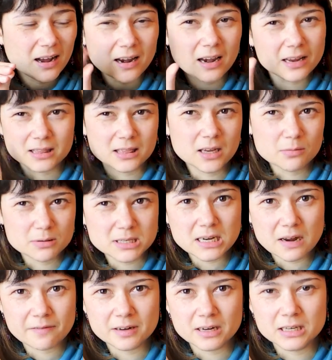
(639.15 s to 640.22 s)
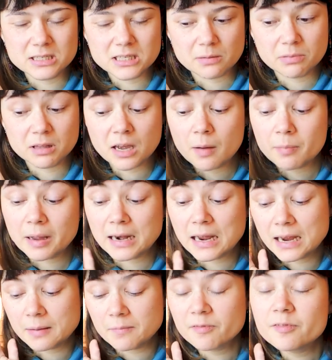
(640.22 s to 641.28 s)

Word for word: like there was definitely something up and I am